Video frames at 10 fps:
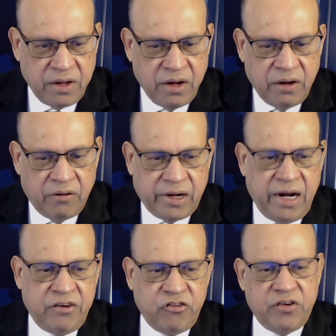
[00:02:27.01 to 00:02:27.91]
Okay,
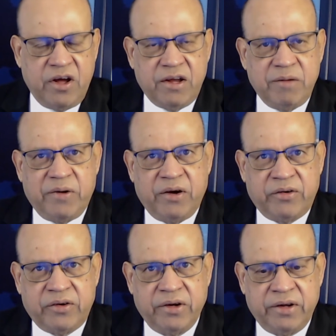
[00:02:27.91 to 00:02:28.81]
let's talk
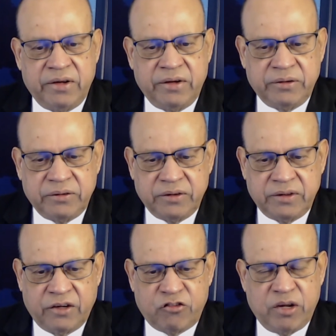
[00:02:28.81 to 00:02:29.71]
about the
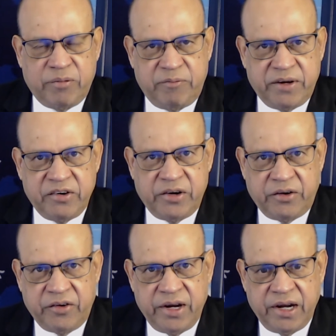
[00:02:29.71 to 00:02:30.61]
subspecialty
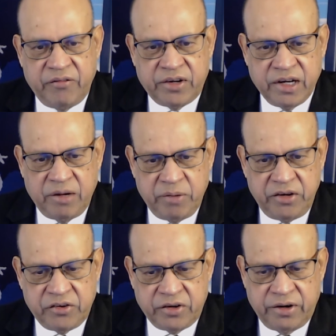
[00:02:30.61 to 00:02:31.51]
training which I
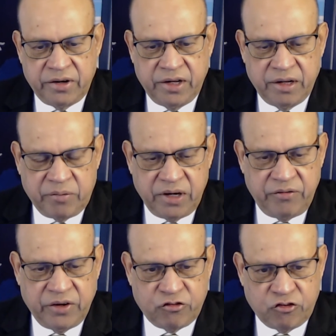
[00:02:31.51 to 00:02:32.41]
mentioned in the
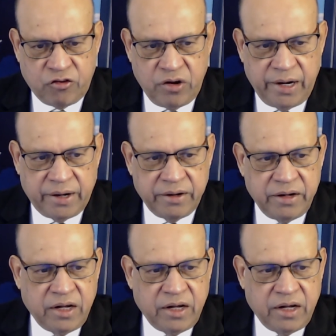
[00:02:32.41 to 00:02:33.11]
previous slide.